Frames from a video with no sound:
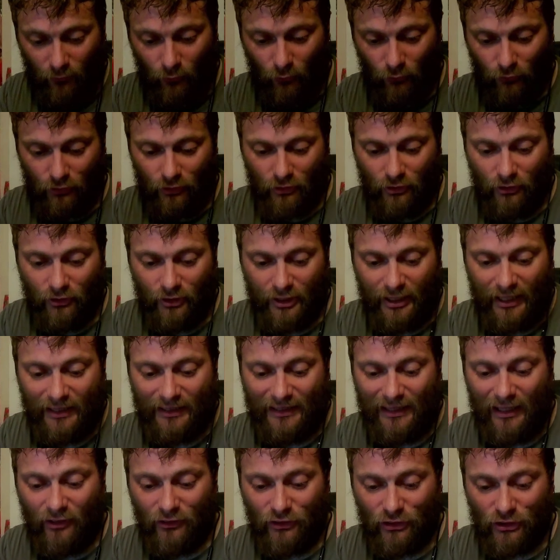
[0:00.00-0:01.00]
forward to
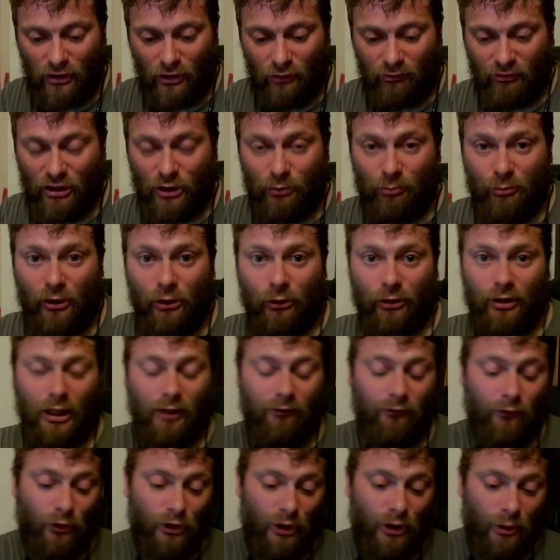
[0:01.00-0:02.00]
getting that on this long range build.
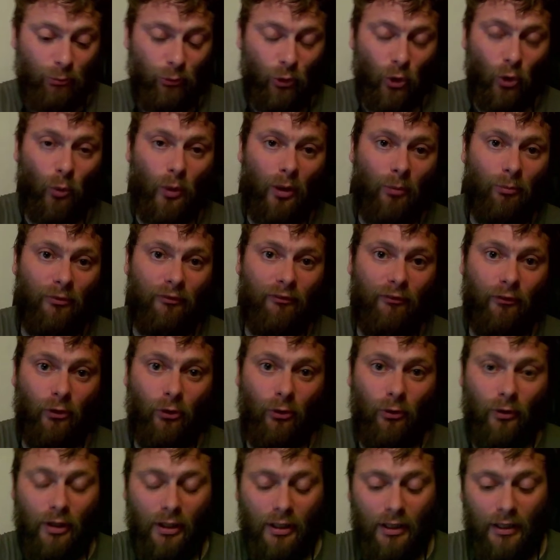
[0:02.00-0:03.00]
I've already bought one
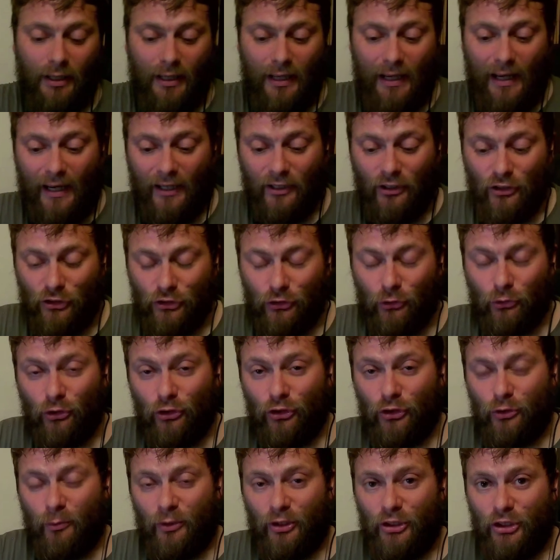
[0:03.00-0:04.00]
before and installed it
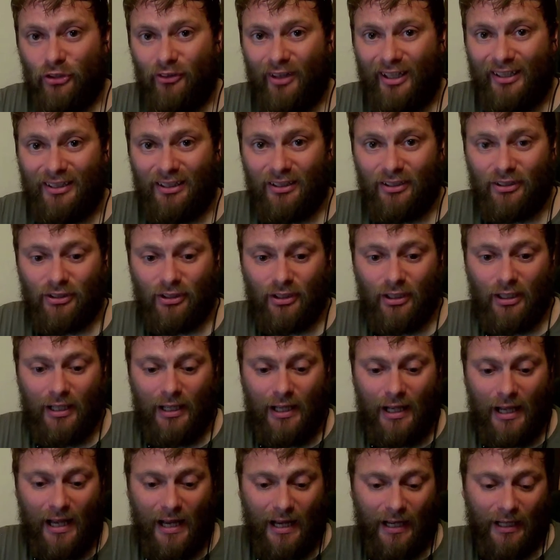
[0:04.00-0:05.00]
onto my Tranis
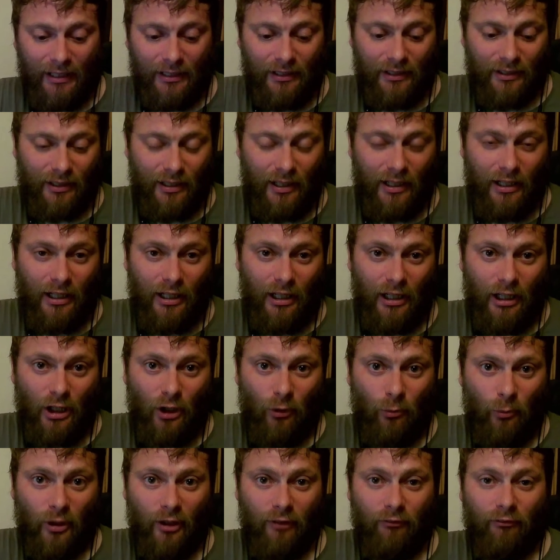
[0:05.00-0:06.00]
and
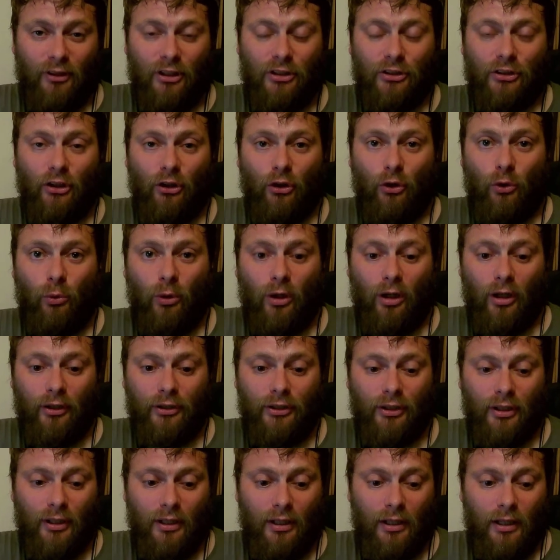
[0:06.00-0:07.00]
my freestyle
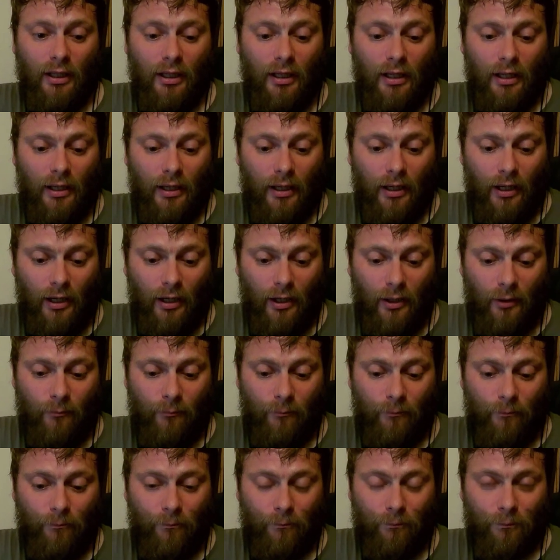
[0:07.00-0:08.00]
quad
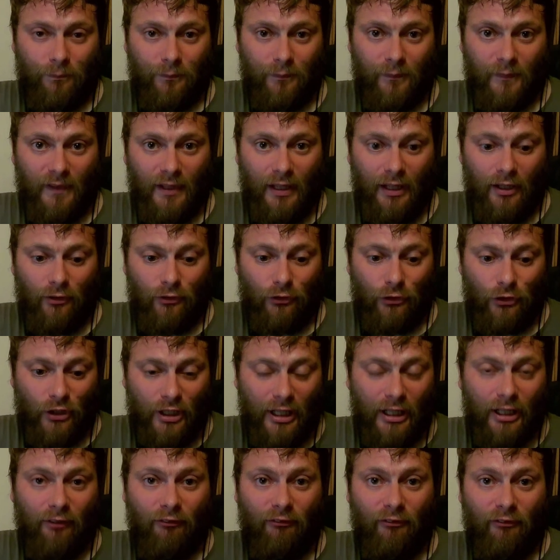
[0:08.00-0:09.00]
to
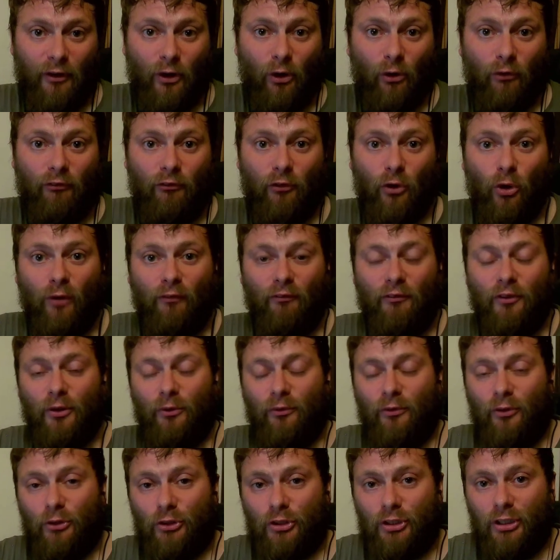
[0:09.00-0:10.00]
get the feel
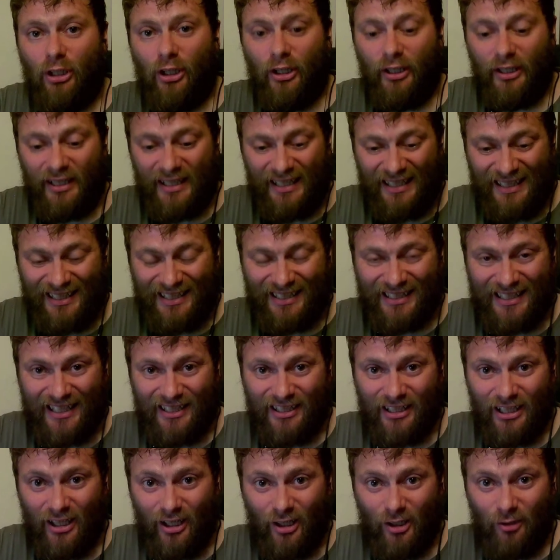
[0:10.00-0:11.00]
what it's like, get it
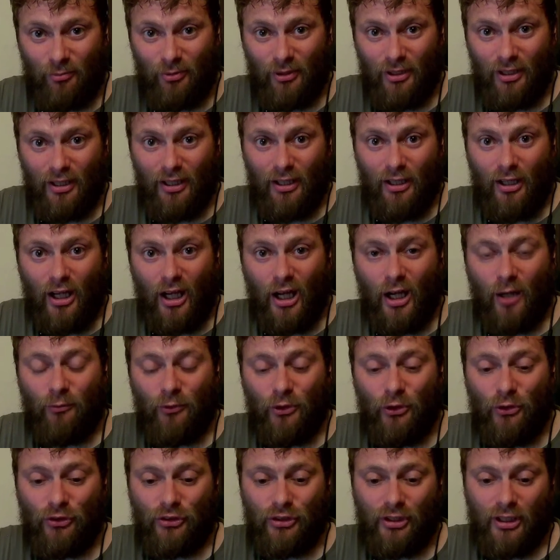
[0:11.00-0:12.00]
set up.
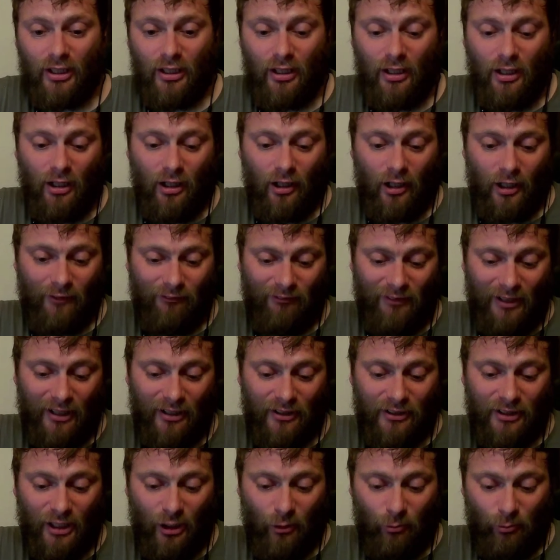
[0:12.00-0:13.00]
Using it, I
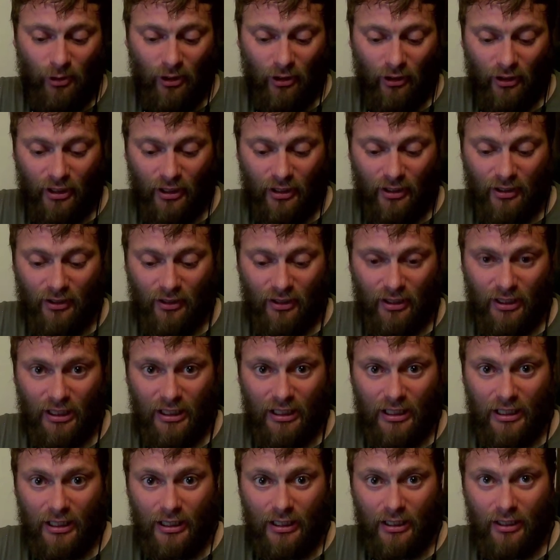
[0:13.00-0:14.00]
found that plugging
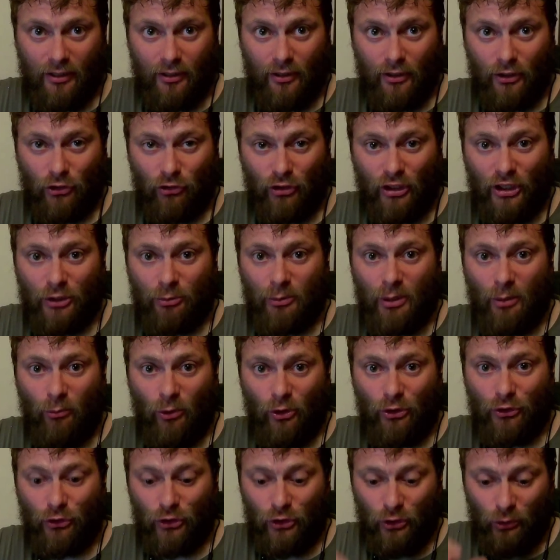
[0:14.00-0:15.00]
the transmitter
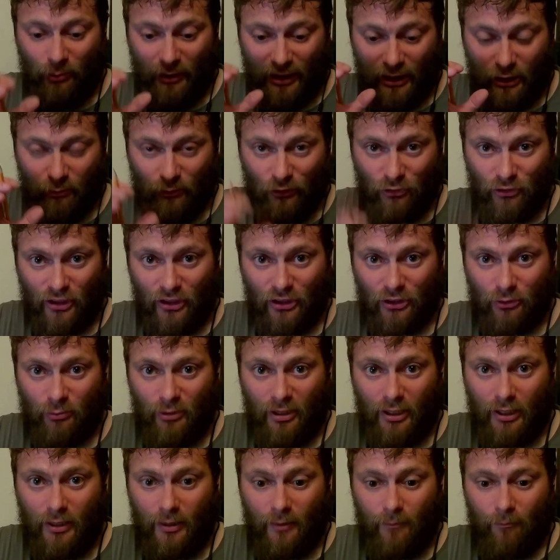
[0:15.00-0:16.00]
module in the back of my
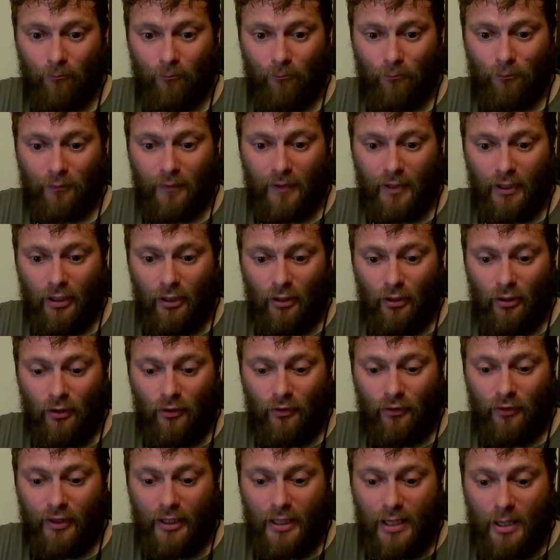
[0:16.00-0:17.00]
transmitter,
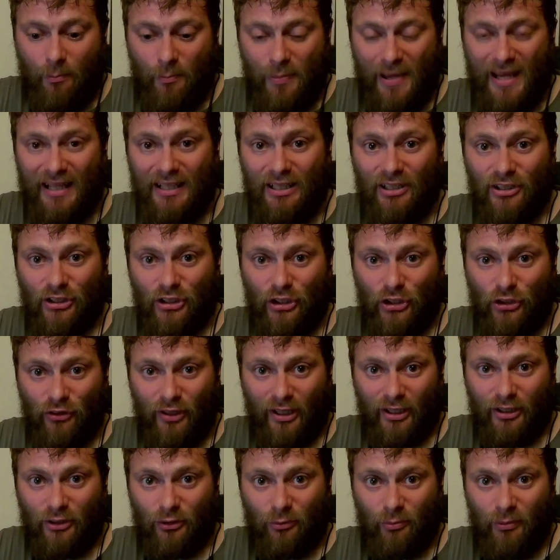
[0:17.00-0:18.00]
the pins in the
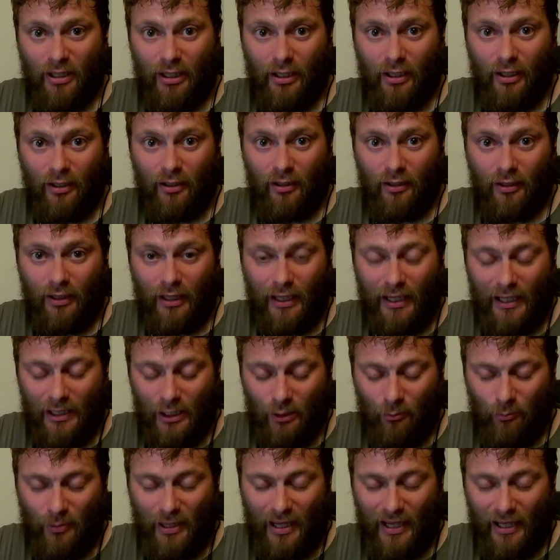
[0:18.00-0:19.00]
transmitter at
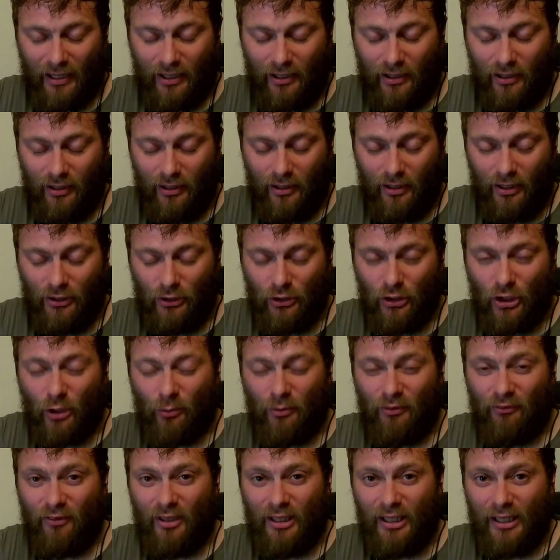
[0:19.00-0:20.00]
the back, you've got to
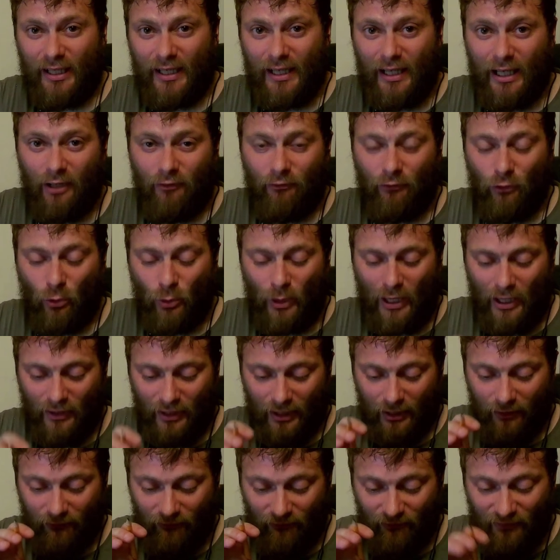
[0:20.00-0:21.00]
be really careful how
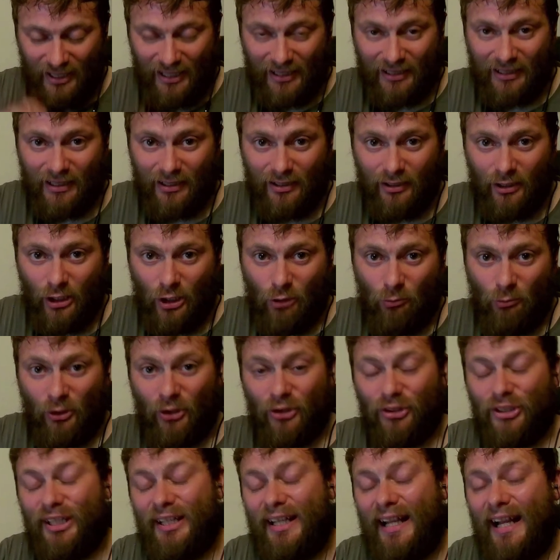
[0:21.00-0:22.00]
they feed in
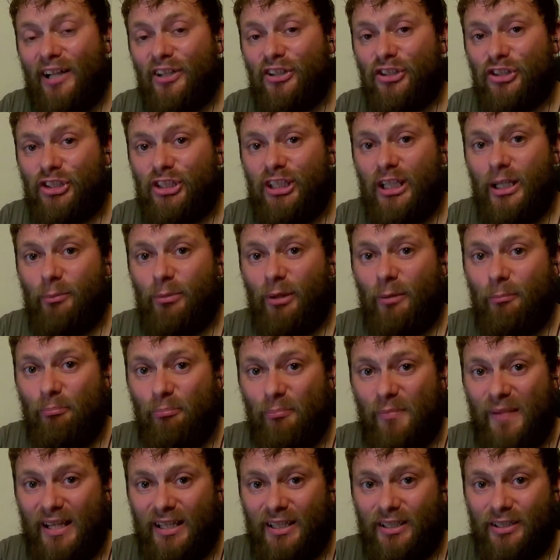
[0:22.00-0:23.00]
because they can slip
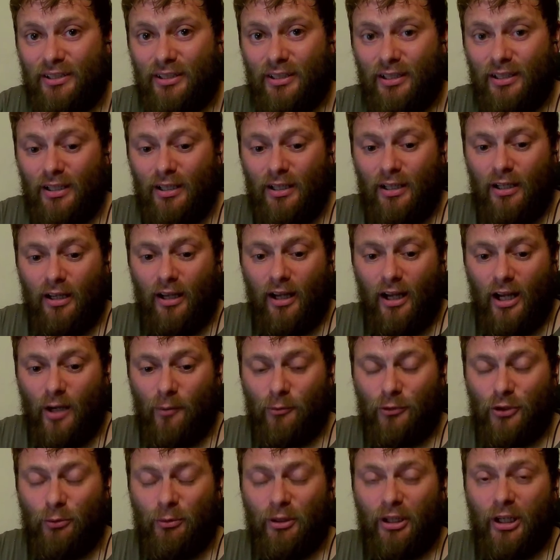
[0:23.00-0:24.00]
and miss.
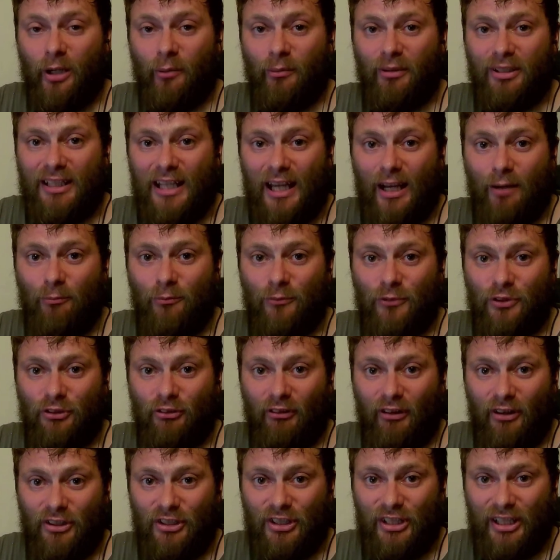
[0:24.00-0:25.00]
Took me a couple of attempts
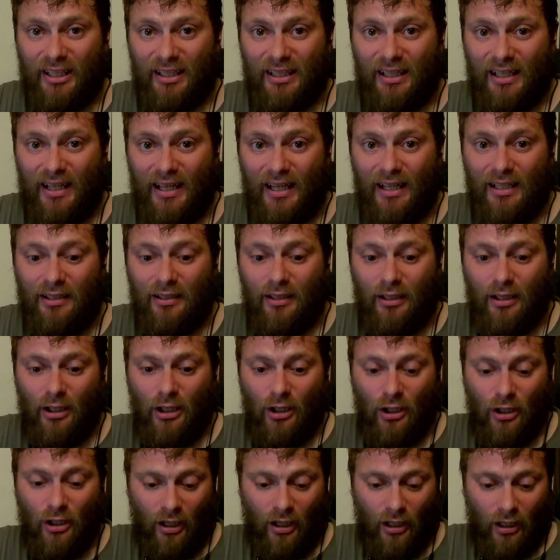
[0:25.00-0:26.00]
to actually get it in.
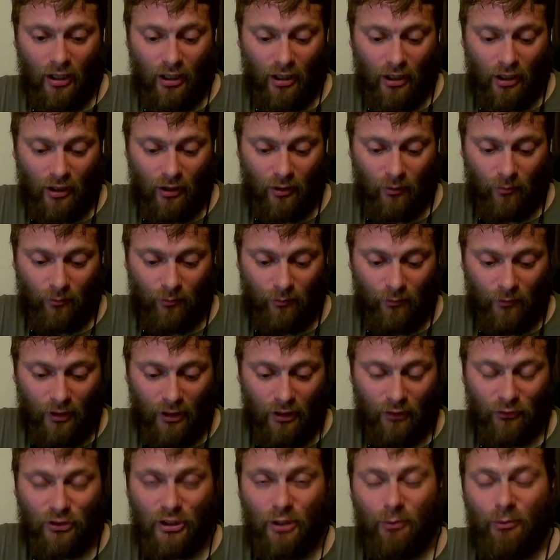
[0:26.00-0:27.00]
I
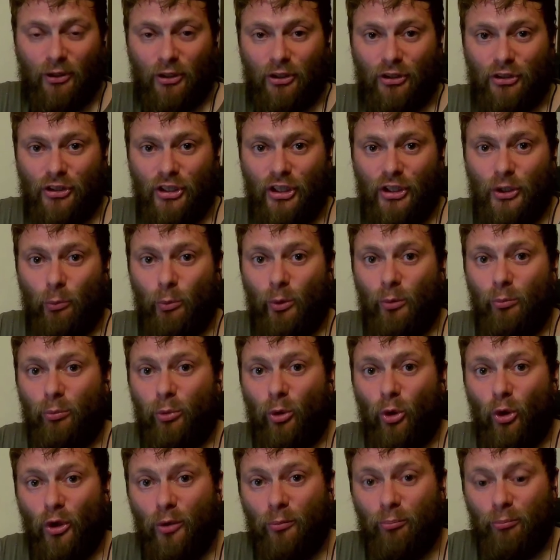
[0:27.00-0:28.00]
was a little bit concerned at one
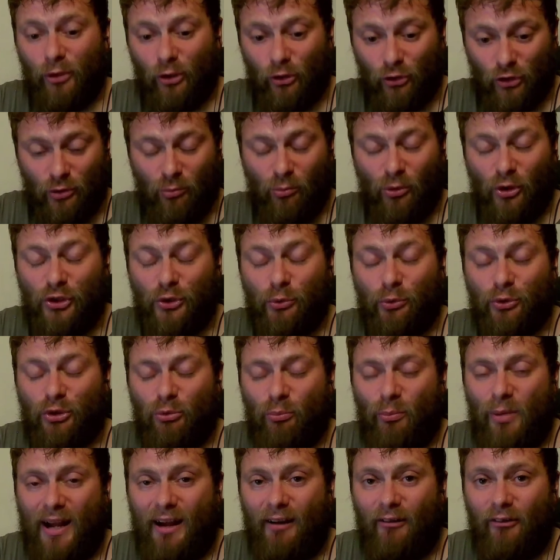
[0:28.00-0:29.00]
point because the module
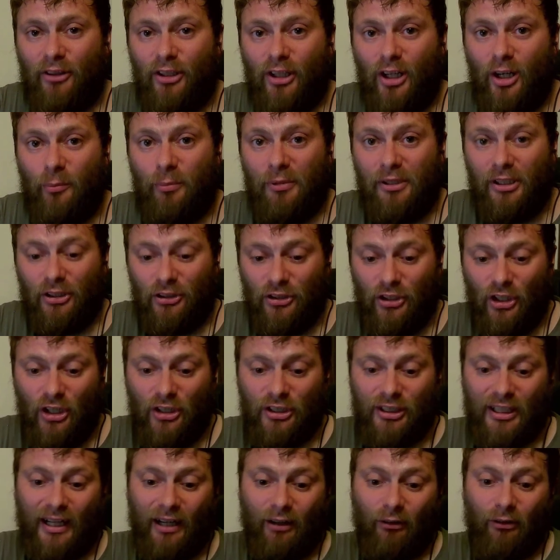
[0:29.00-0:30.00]
wasn't powering up, and it
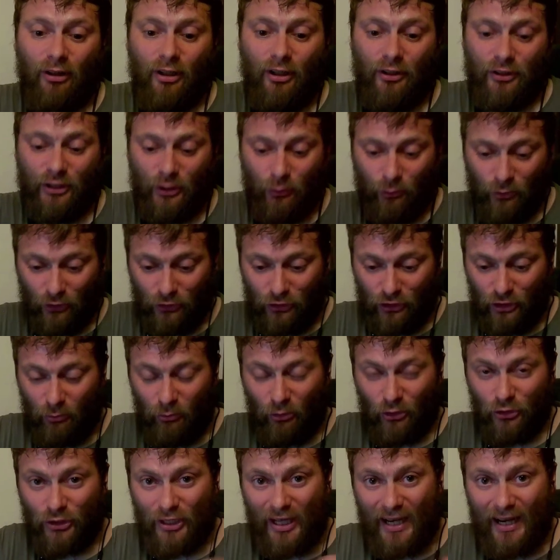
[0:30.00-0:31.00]
turned out that when I took the
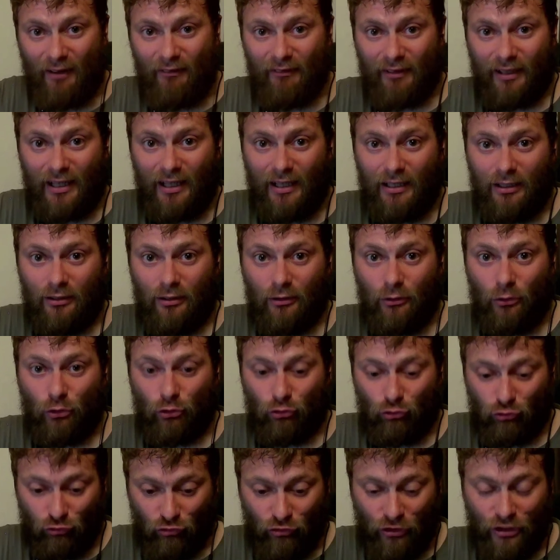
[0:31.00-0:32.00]
module out again, it
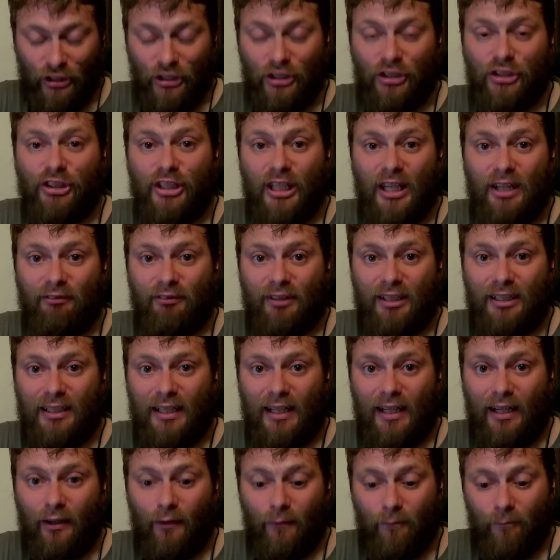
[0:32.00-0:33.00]
was really stiff getting
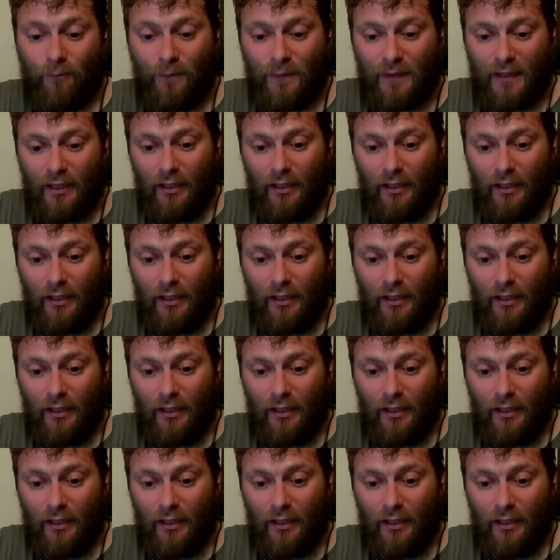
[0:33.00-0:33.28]
it out.